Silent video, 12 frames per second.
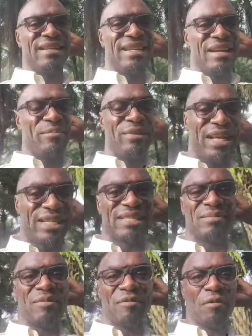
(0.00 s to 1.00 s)
They're
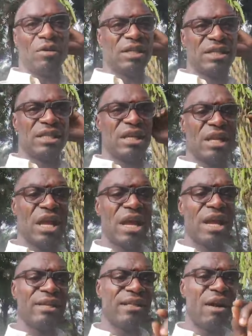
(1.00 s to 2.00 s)
blessed before this thing.
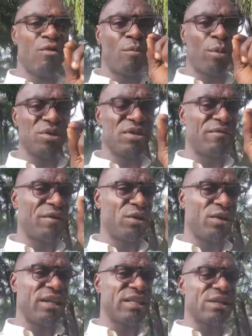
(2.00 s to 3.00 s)
Either I will post the
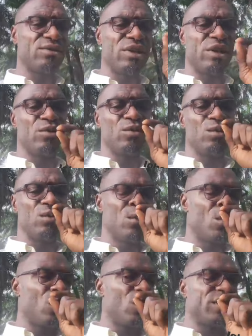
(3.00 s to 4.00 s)
video later today, you will
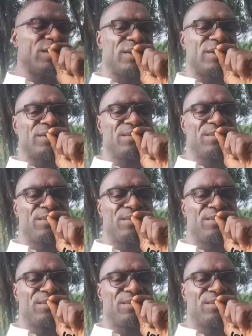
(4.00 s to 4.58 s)
watch it.